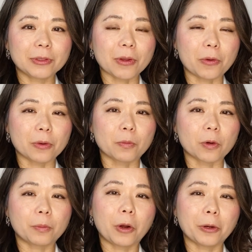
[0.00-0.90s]
or
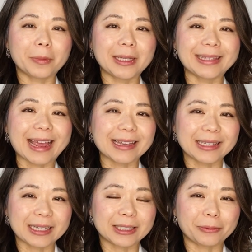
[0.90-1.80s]
more permanent
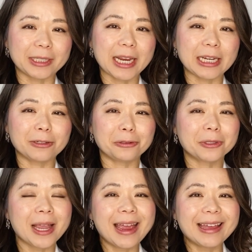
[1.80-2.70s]
Essix
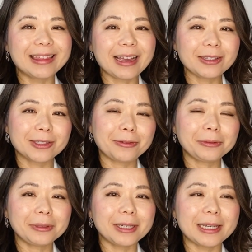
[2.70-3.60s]
retainers, that's
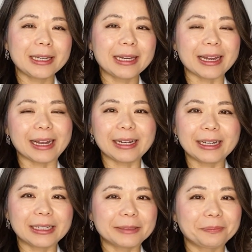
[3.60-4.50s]
certainly
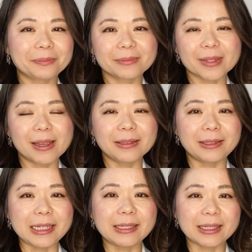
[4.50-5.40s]
um, a
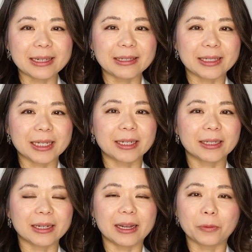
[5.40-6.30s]
decent
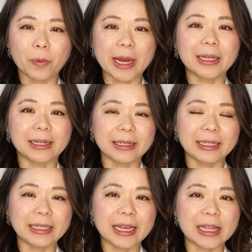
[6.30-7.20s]
uh, way to
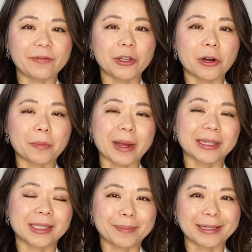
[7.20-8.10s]
clean it if you don't
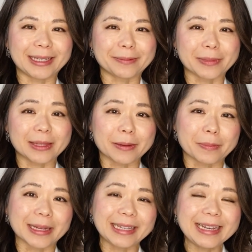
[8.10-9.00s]
mind spending the
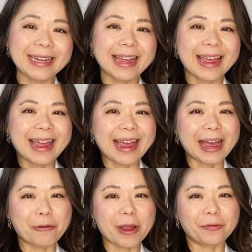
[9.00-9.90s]
money.
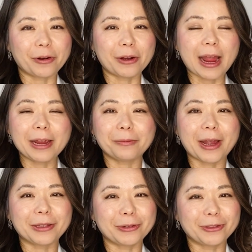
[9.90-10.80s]
However, I
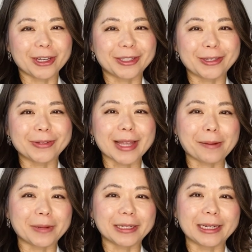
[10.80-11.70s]
rather just use
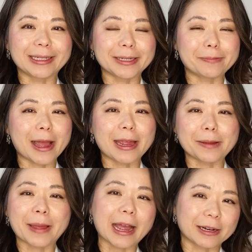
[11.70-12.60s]
that money to buy a
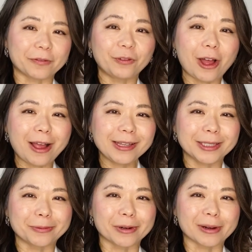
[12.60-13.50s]
pack of
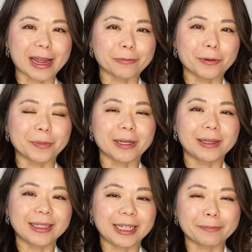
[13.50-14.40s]
floss where I will be
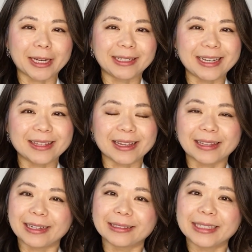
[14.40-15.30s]
cleaning my teeth that
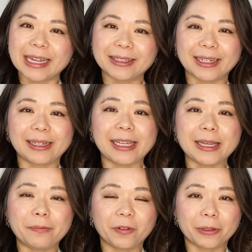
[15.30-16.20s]
I intend to
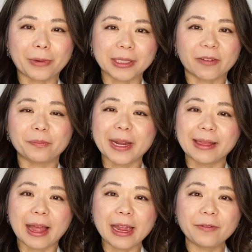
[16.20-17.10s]
keep for the rest of my
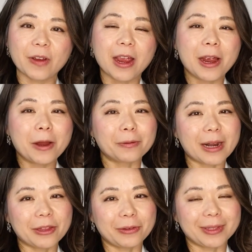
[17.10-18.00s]
life
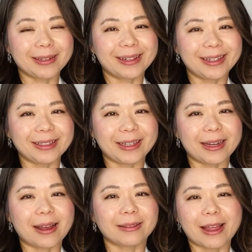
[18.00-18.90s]
rather than cleaning
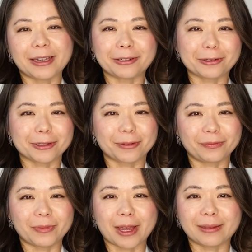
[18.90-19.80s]
aligners
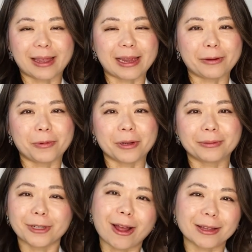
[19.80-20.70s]
that I will
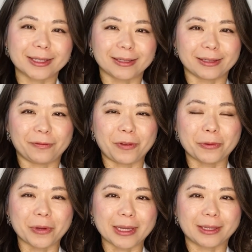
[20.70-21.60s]
toss in a few
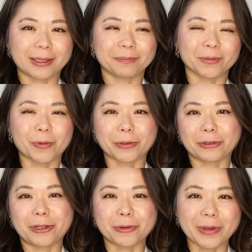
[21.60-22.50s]
weeks, one or
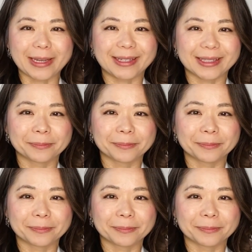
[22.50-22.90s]
two weeks.